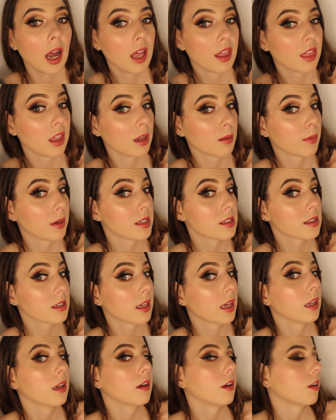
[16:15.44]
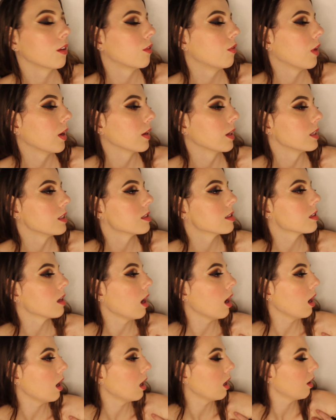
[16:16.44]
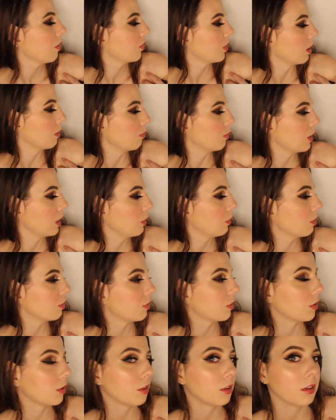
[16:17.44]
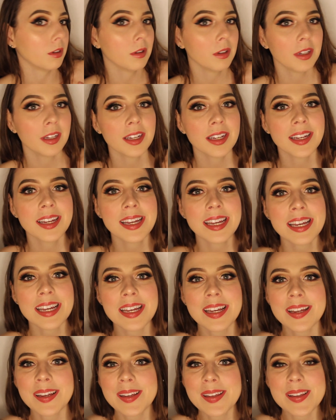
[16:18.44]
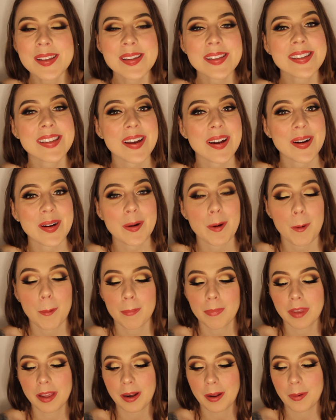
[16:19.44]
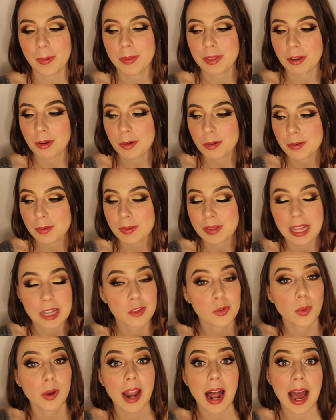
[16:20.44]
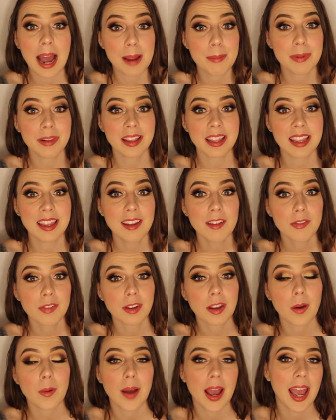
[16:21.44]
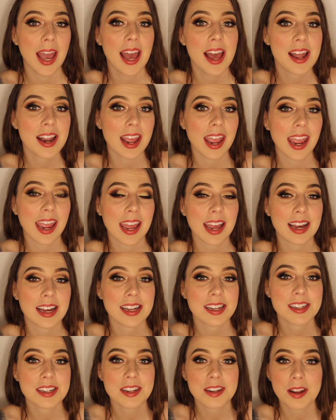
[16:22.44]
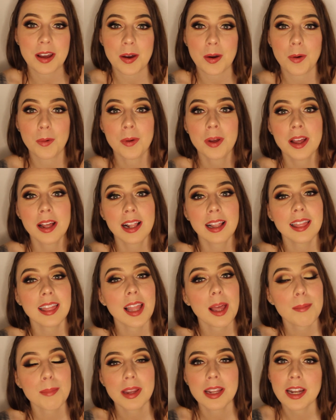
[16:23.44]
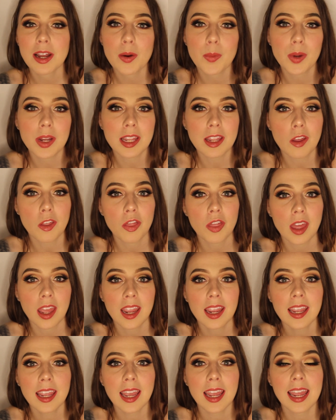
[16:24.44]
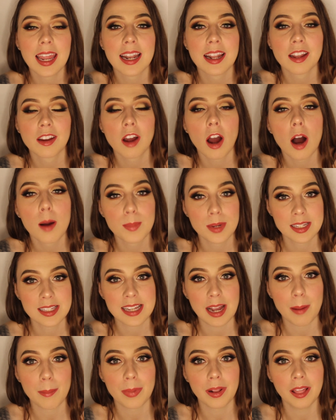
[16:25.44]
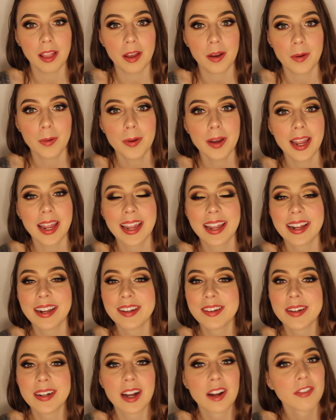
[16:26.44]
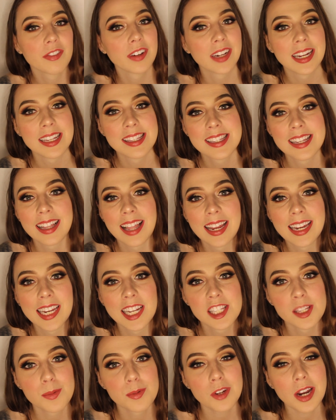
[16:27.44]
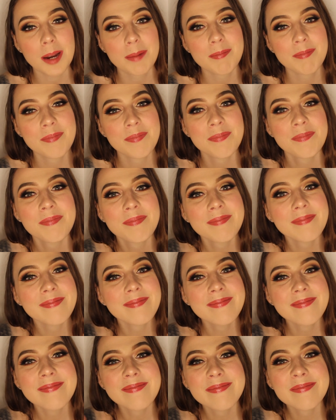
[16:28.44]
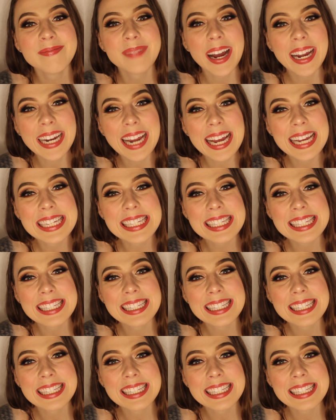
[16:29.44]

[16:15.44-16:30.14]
I think my skin looks very soft and beautiful. So, you know, that's what I believe. Go ahead and, you know, let me know what you think in the comments down below, and do not forget to like and subscribe. Bye guys!